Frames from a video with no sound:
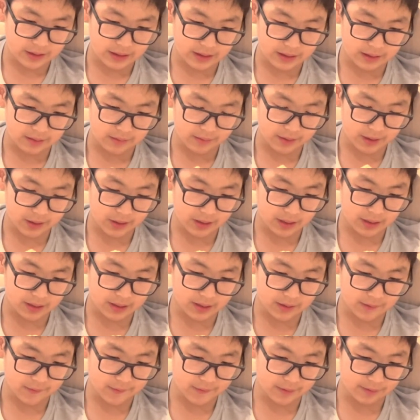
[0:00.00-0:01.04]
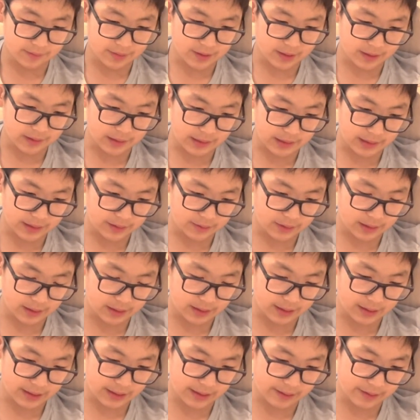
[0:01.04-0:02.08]
things, which they took for themselves until they
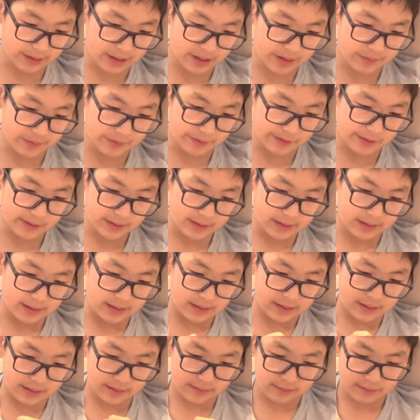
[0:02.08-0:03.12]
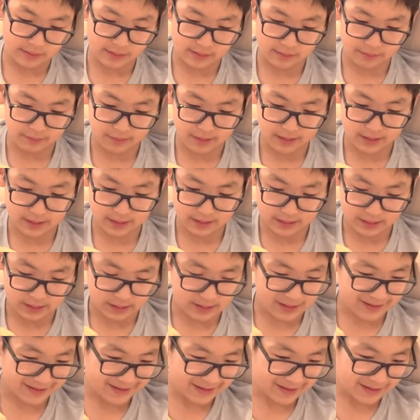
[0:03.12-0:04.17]
could carry no more. There were three days in
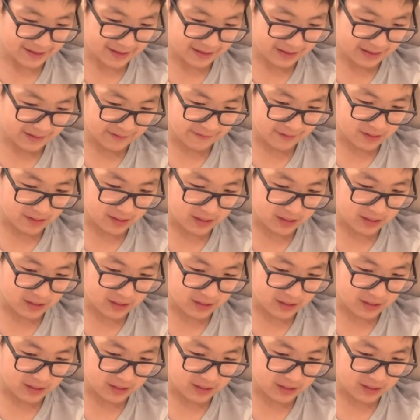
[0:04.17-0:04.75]
taking the